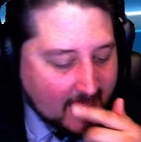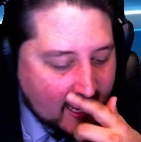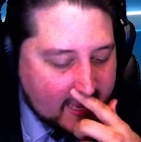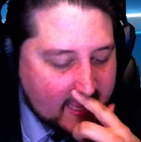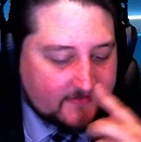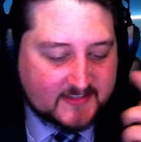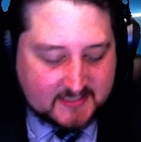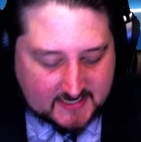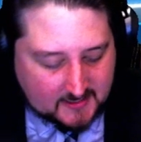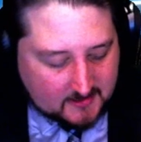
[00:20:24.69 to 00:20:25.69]
I have
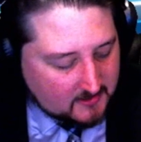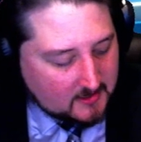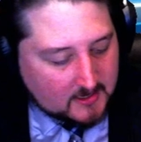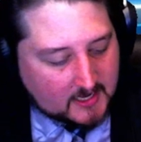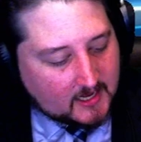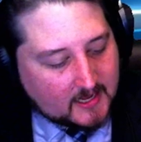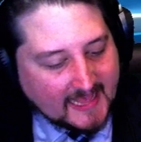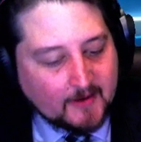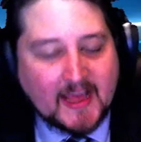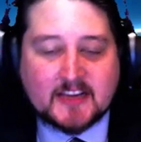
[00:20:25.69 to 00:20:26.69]
seen uh,
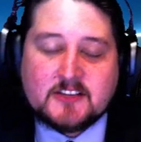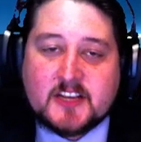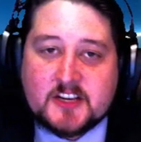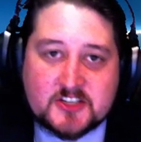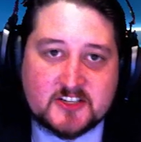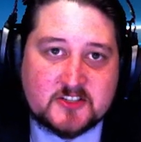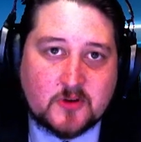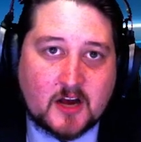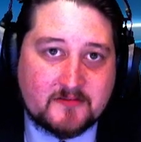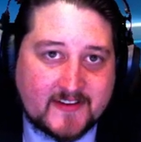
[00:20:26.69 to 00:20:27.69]
how accusations
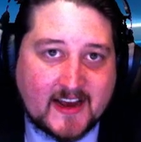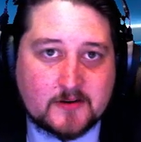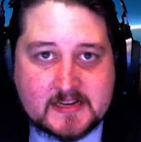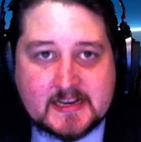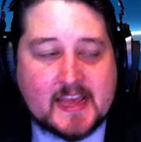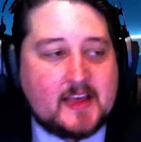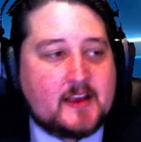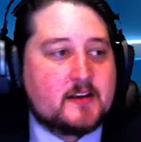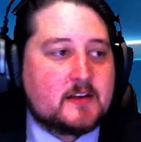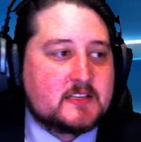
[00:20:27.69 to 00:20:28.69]
unfounded
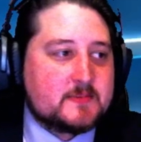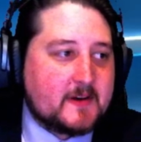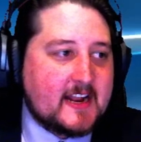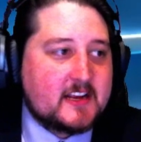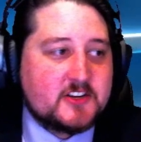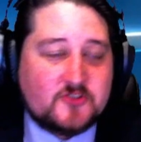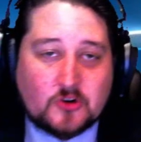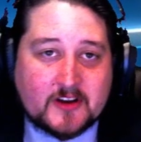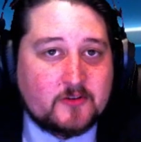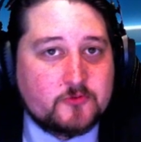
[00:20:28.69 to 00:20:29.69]
and spun out of
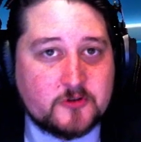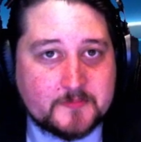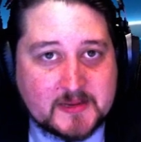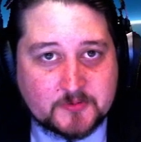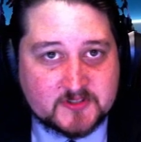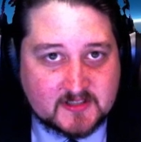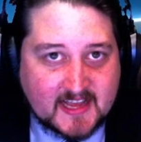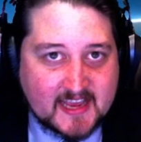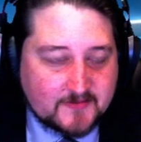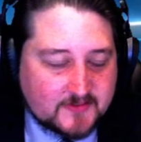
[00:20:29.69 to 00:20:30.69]
control can ruin people's
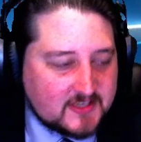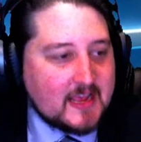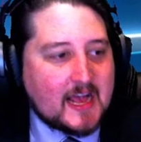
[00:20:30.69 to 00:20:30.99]
lives.